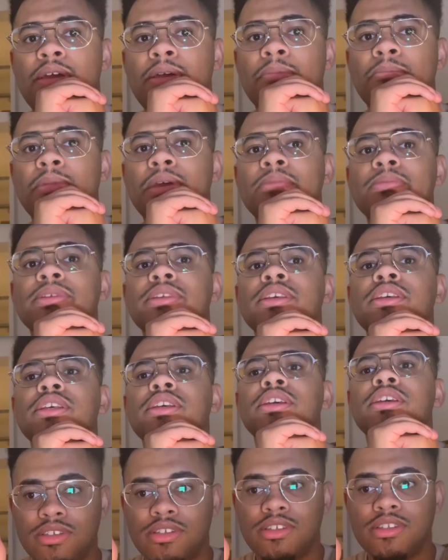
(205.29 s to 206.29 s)

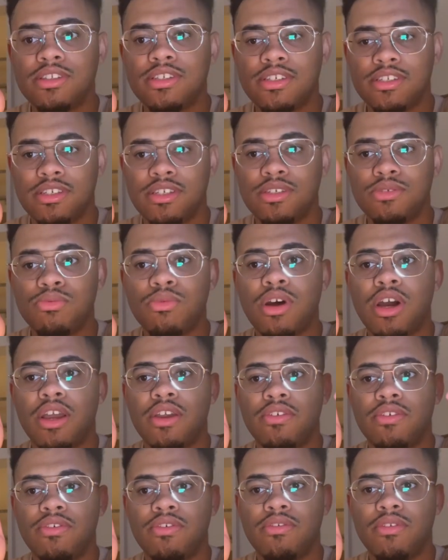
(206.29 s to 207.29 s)
Mimsy's deceased
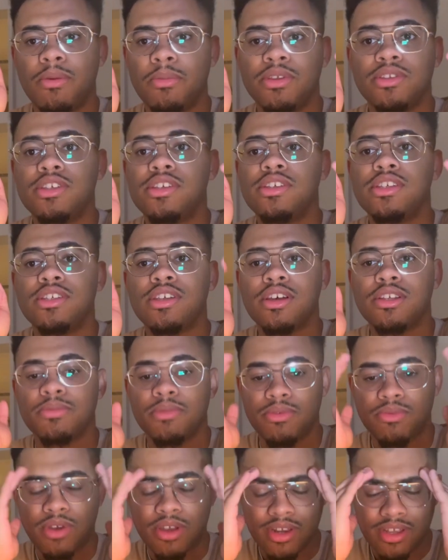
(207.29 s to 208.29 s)
wife. I mean, deceased
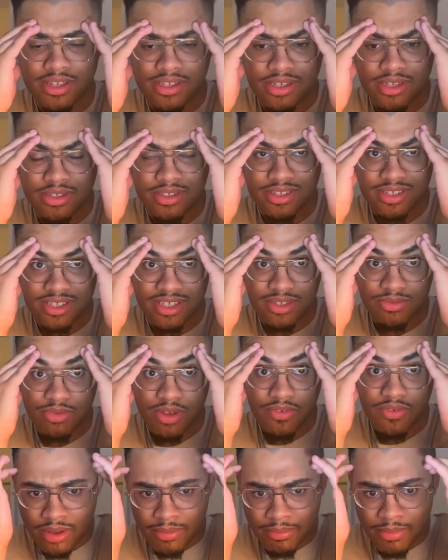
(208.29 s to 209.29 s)
husband. Why did I say deceased
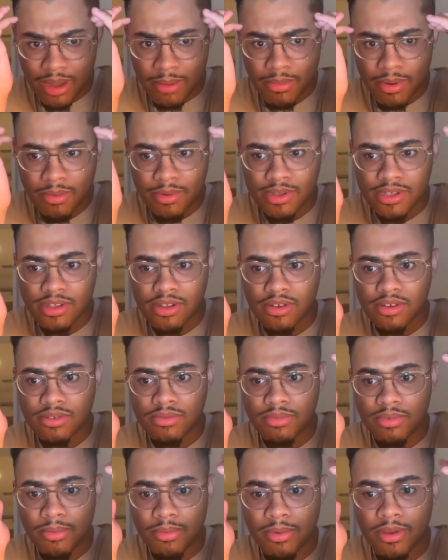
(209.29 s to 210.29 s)
wife? My memory is a
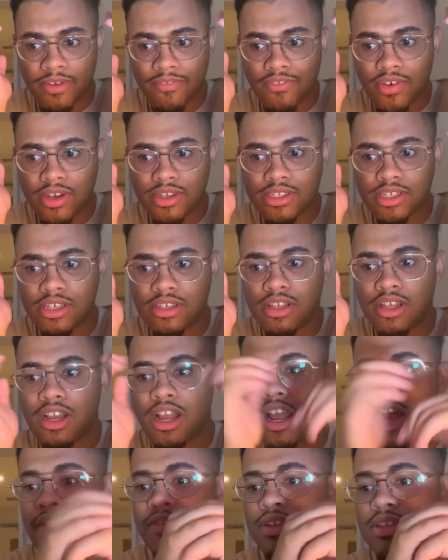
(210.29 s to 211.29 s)
little bit fuzzy. I
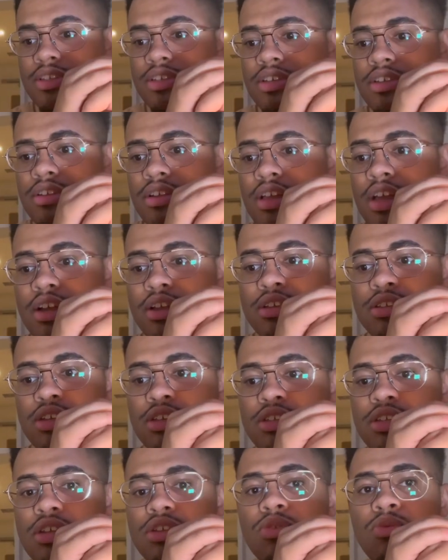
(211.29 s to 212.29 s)
haven't seen the
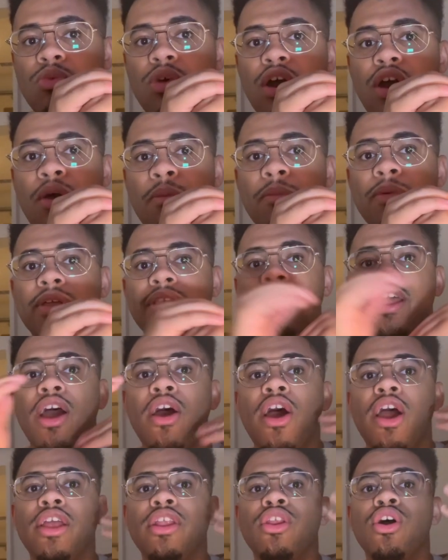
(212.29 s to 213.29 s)
Lackadaisy in a while, but now
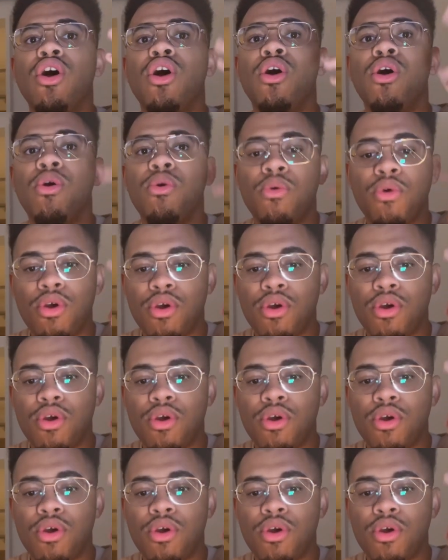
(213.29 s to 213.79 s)
I know.